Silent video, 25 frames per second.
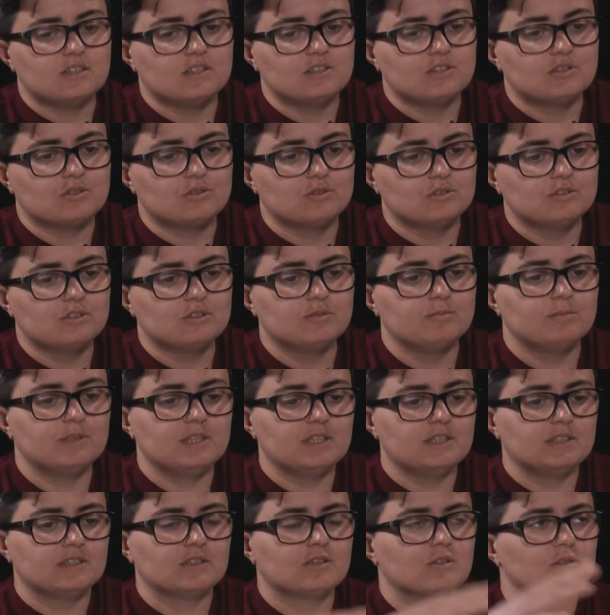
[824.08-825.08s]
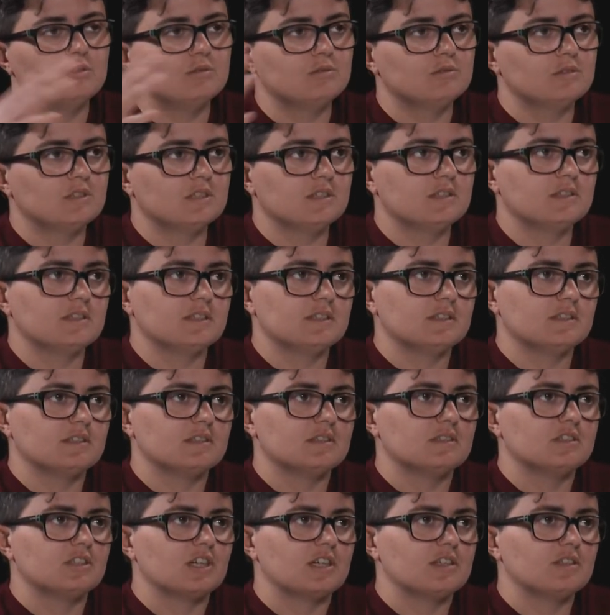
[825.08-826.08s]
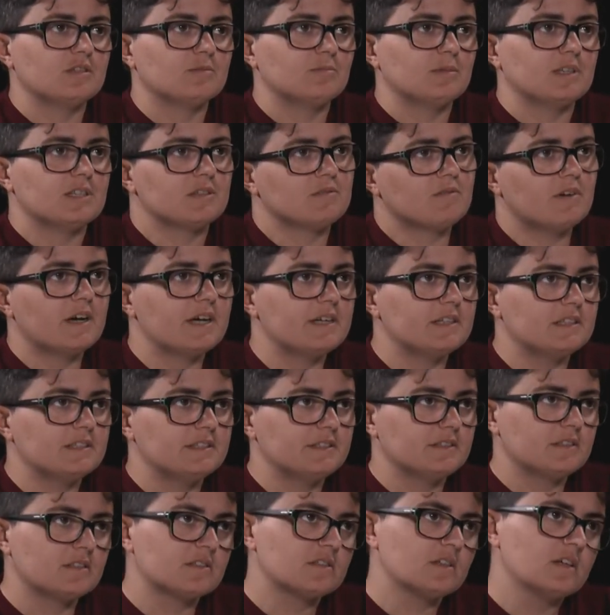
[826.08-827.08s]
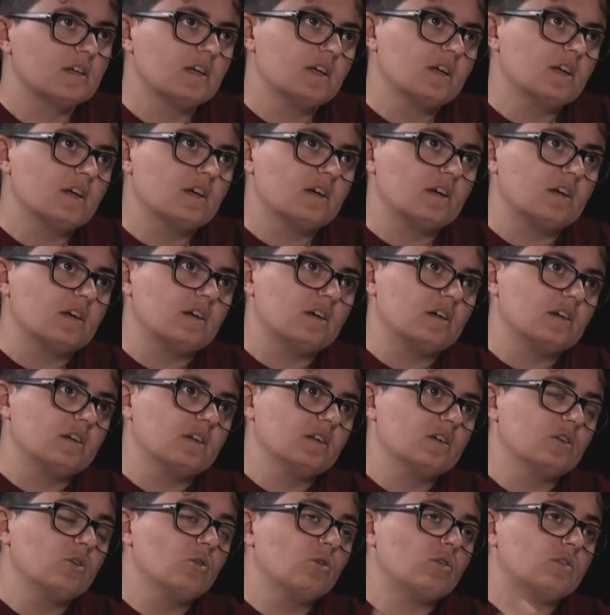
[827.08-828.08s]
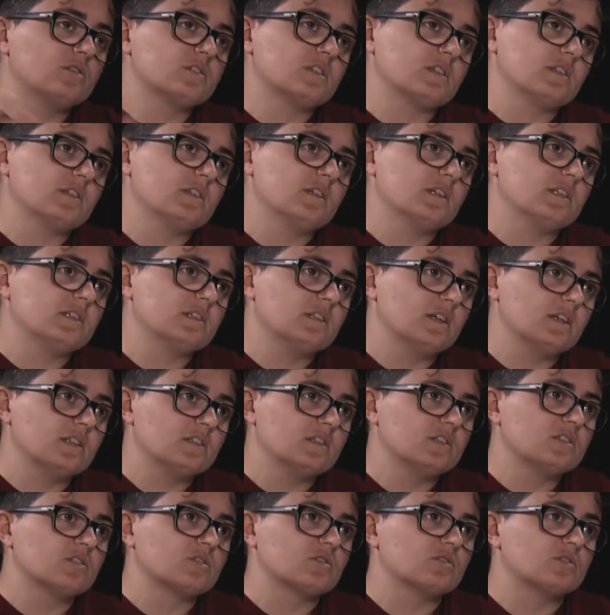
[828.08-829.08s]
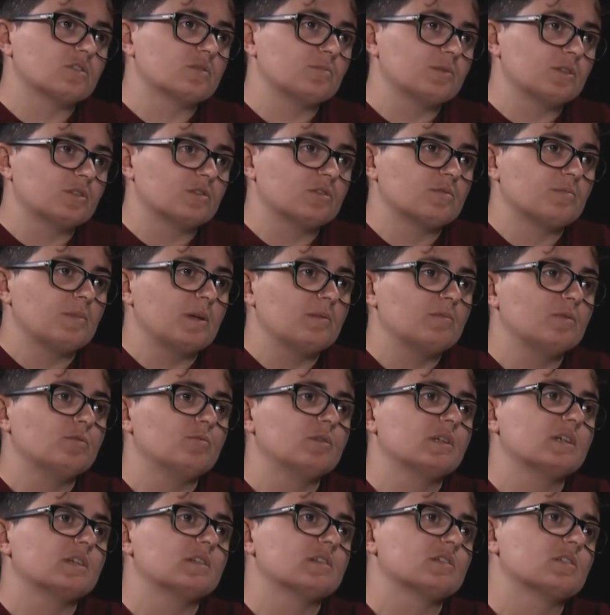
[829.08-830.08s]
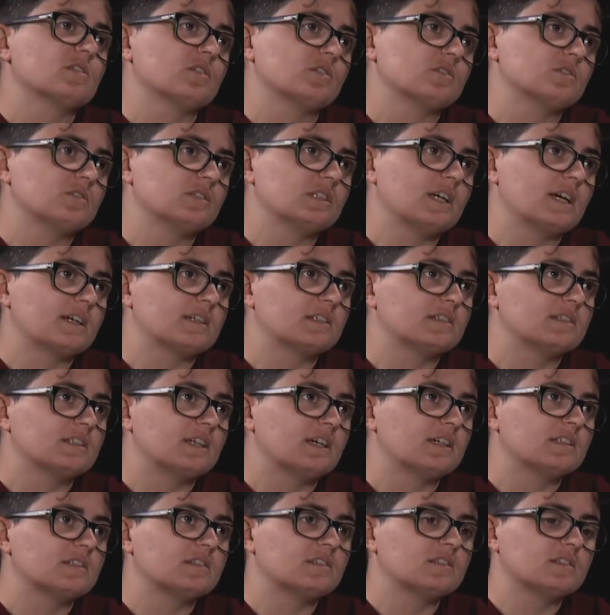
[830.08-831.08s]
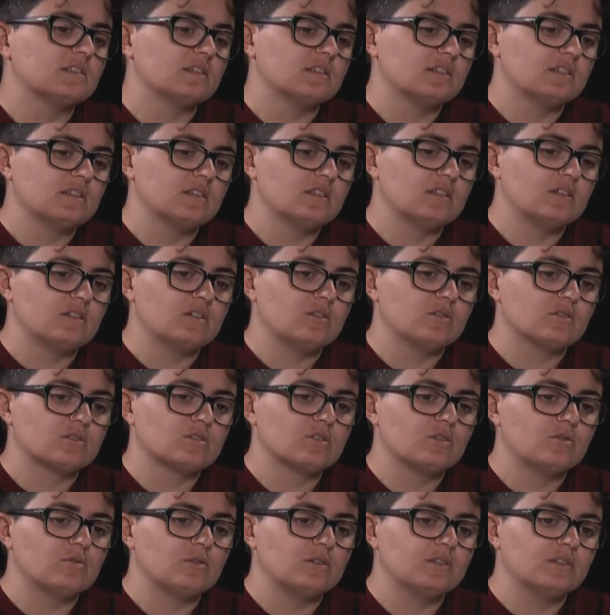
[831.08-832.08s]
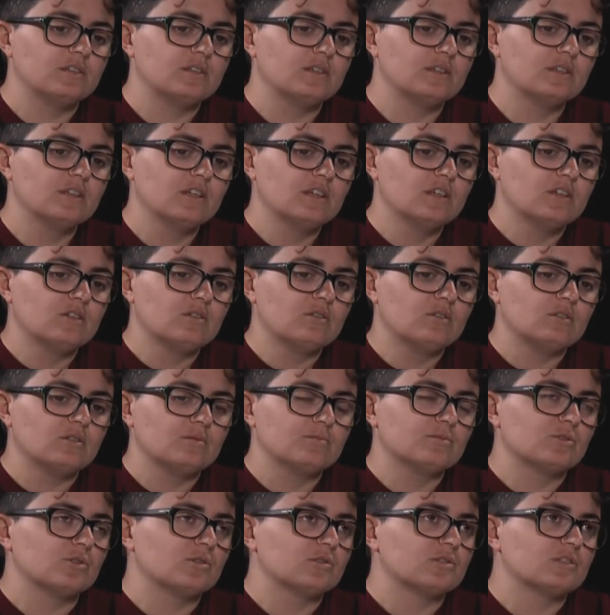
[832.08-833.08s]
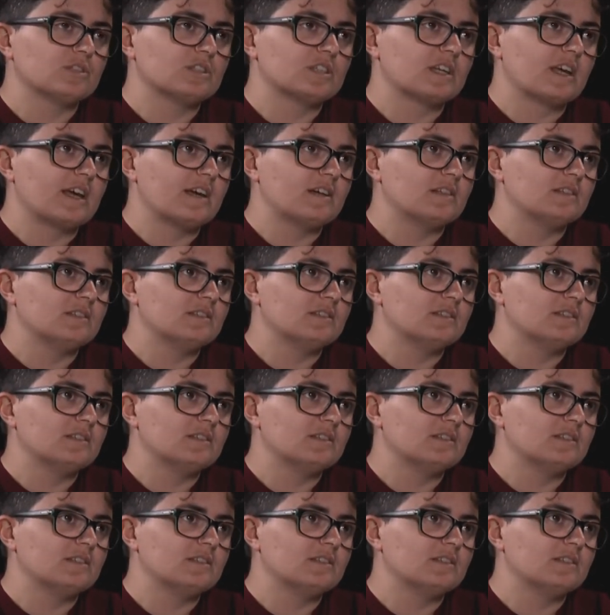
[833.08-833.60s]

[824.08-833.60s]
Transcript: good to be included in the gender-based violence laws and discourse, because maybe we can start to tackle that also on a broader scale.